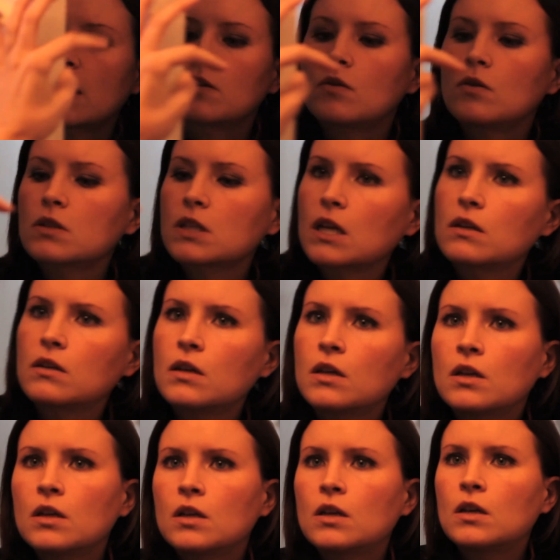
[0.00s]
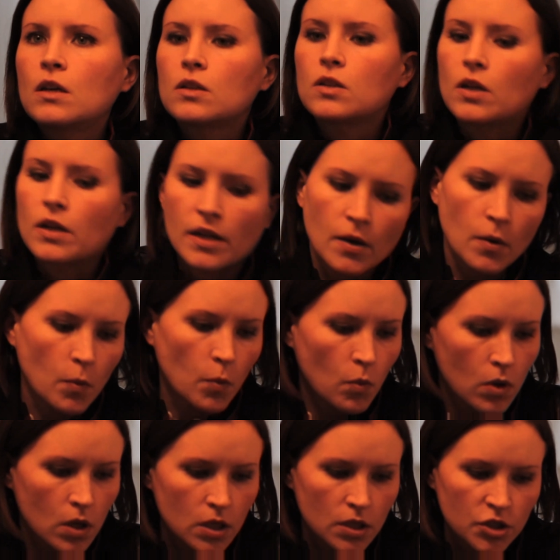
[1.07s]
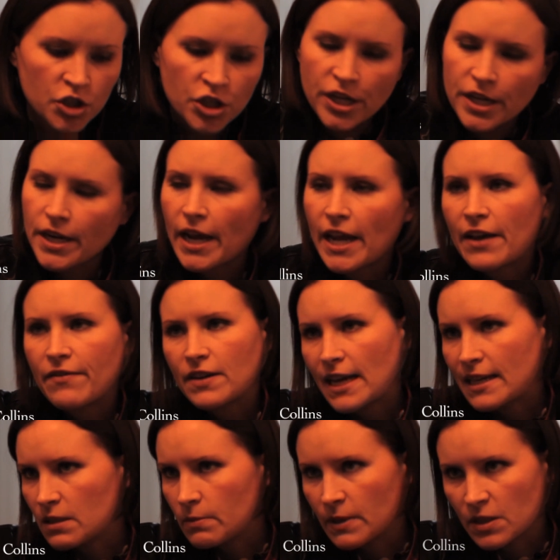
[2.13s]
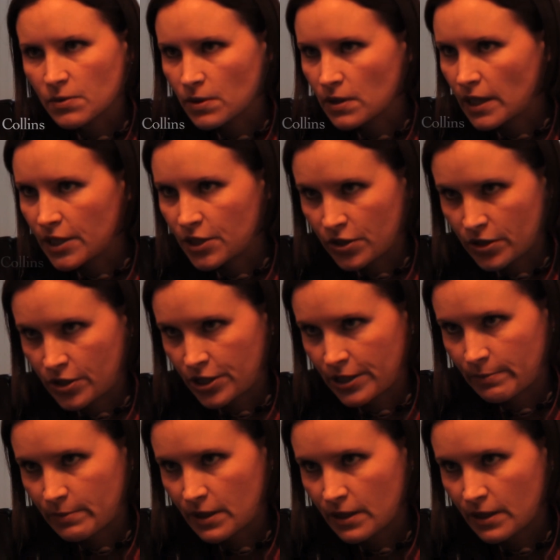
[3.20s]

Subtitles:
Collins, who we cast as Pam, Nikki's estranged sister.